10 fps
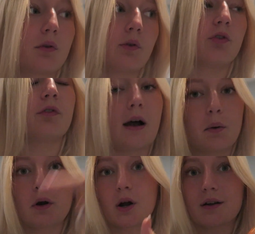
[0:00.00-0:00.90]
of those
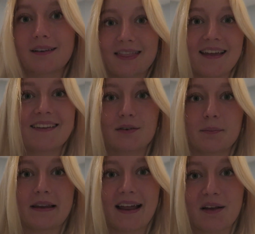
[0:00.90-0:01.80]
flower crown things
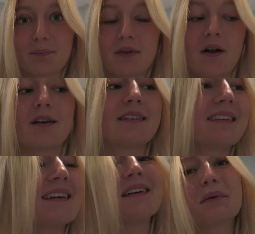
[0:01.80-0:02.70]
around my neck, but
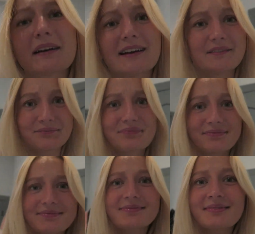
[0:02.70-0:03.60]
honestly we're good.
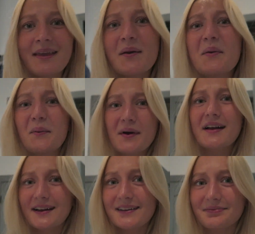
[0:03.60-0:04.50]
We're
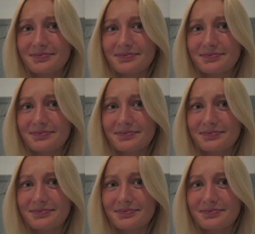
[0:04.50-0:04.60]
good.